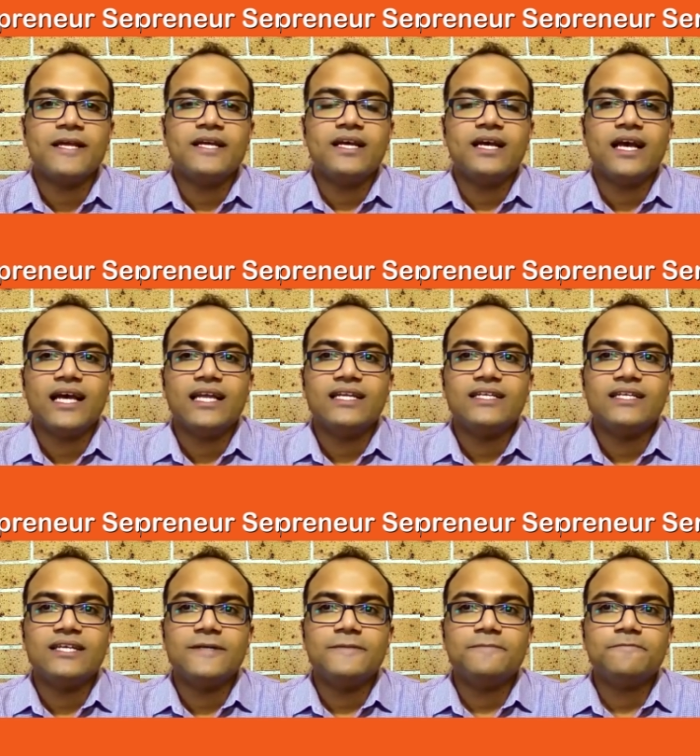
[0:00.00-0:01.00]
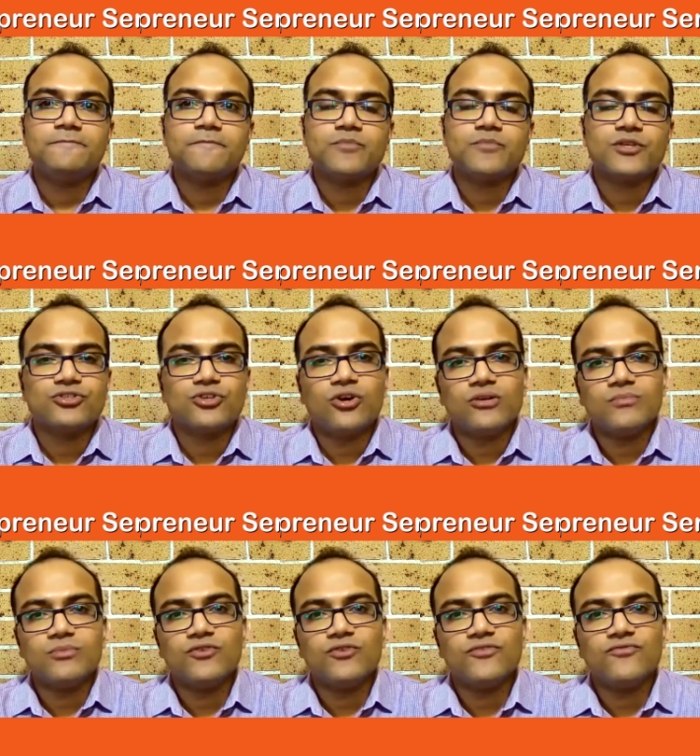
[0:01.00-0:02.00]
And Scott,
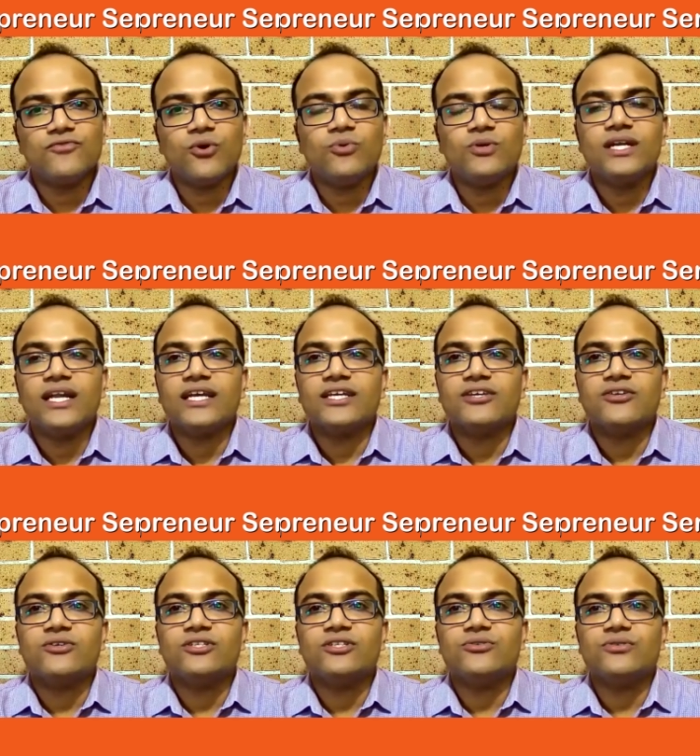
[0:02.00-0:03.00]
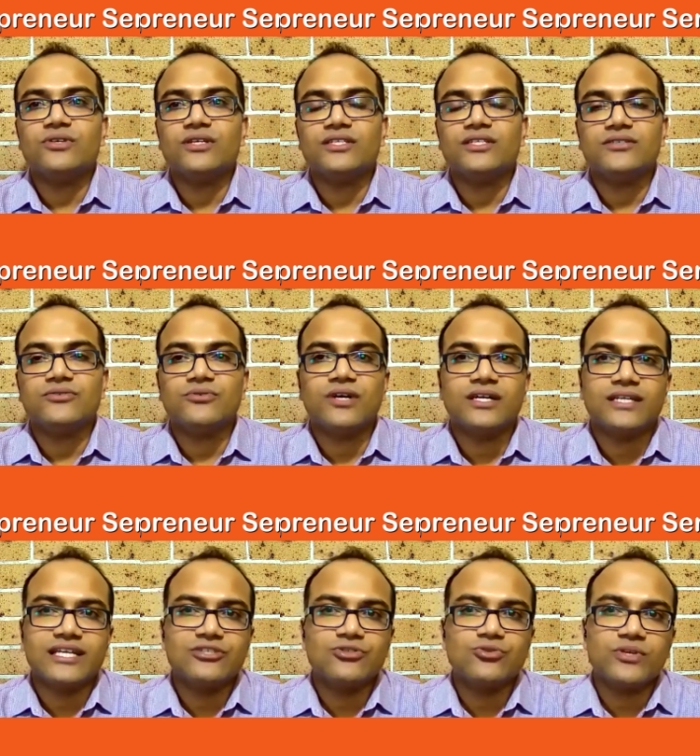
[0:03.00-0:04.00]
moving forward, into our
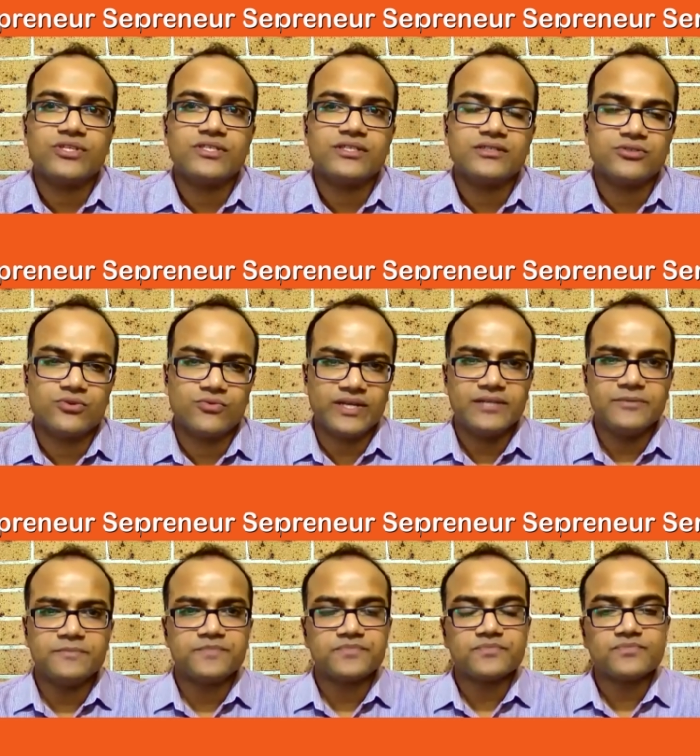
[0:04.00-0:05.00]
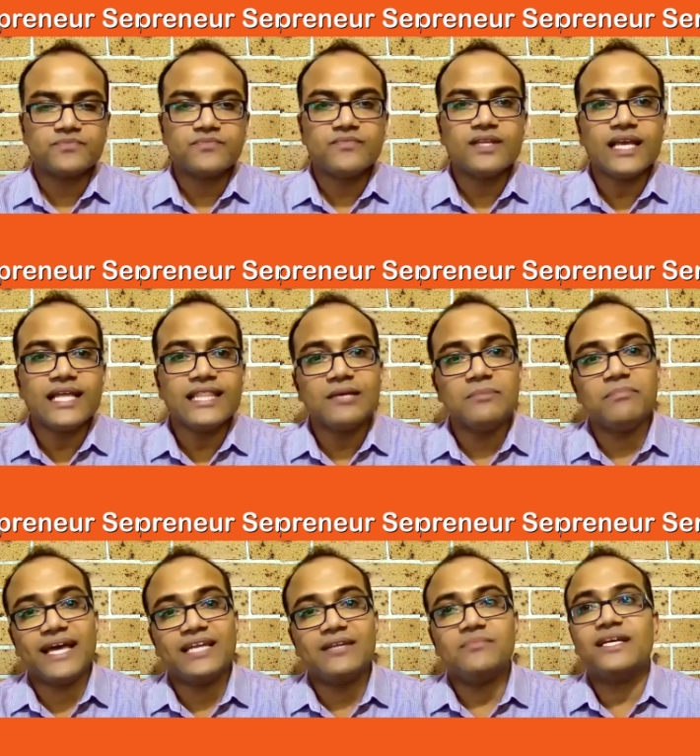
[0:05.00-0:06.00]
next question. So when the
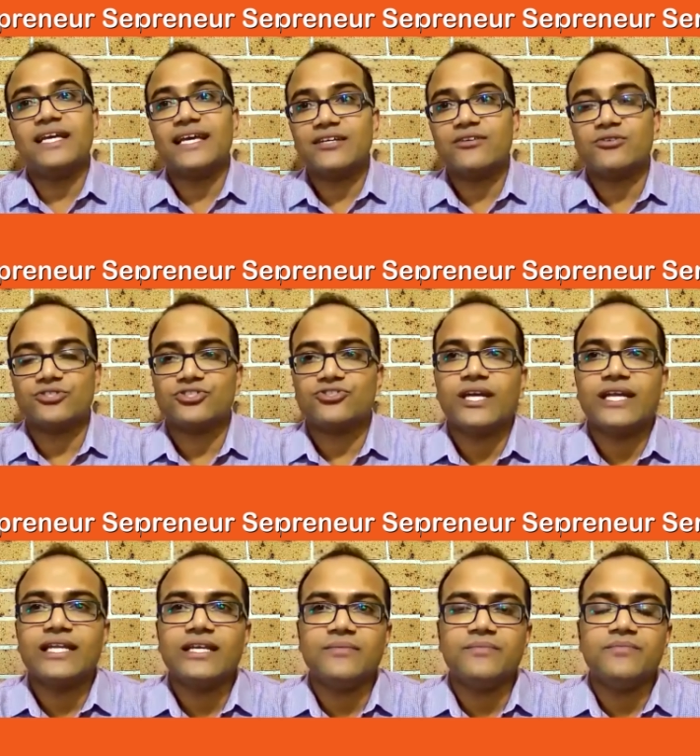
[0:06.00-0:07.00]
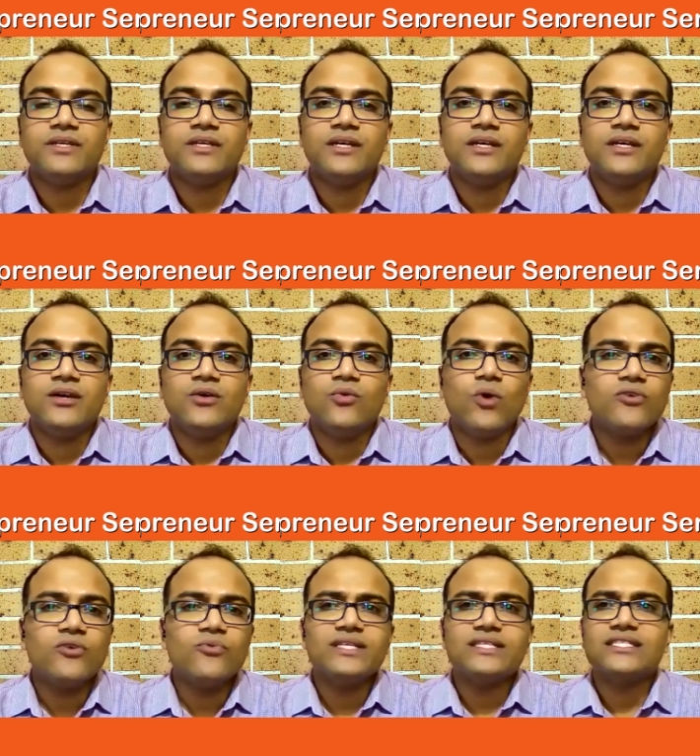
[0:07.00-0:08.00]
pandemic hit Australia,
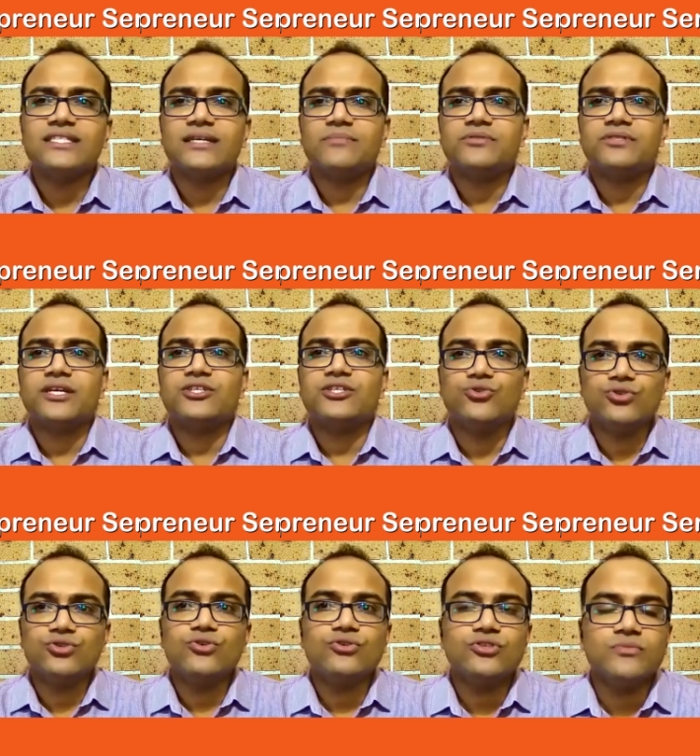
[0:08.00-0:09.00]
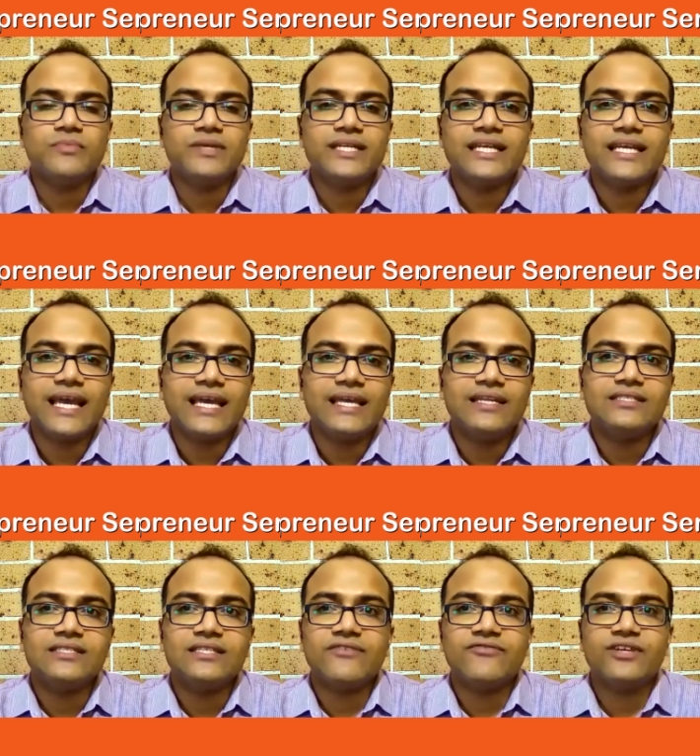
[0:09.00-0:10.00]
What were the steps that you took to mitigate
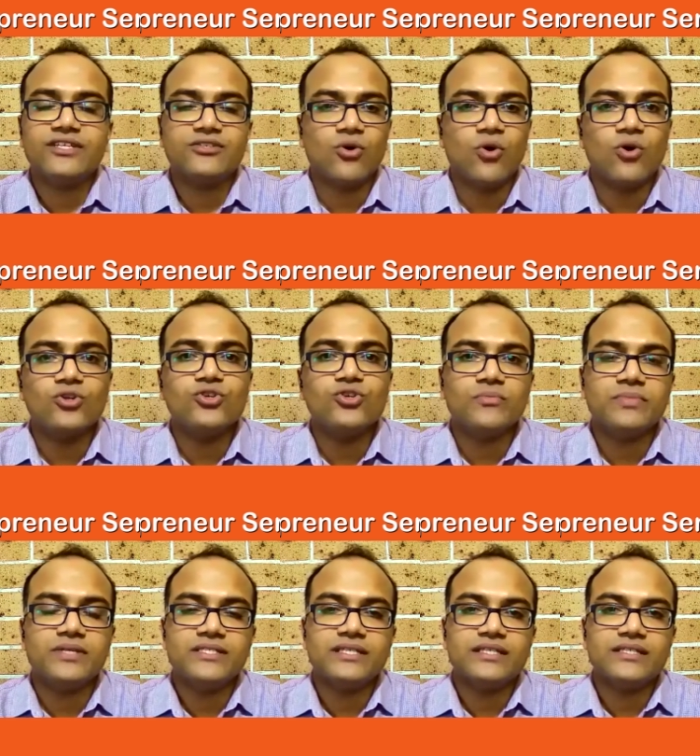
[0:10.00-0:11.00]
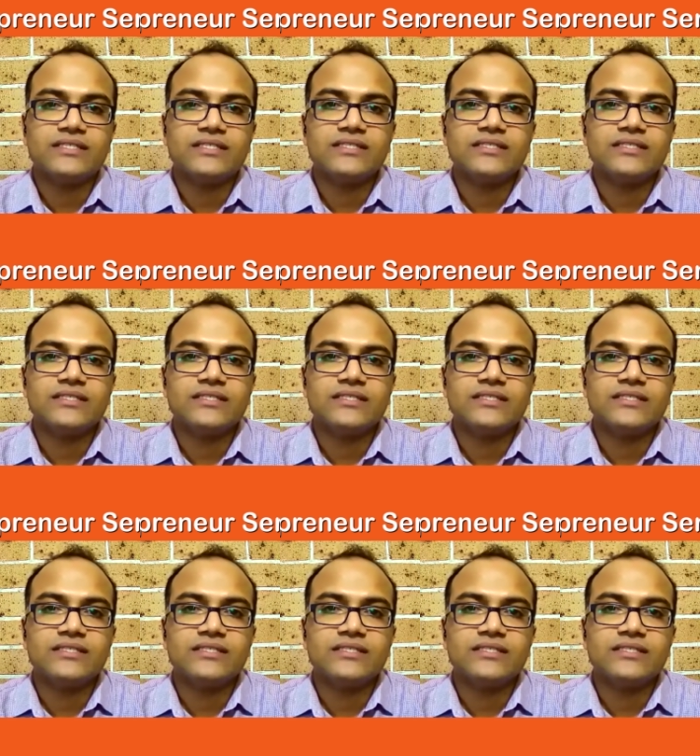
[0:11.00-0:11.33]
its effect on your business?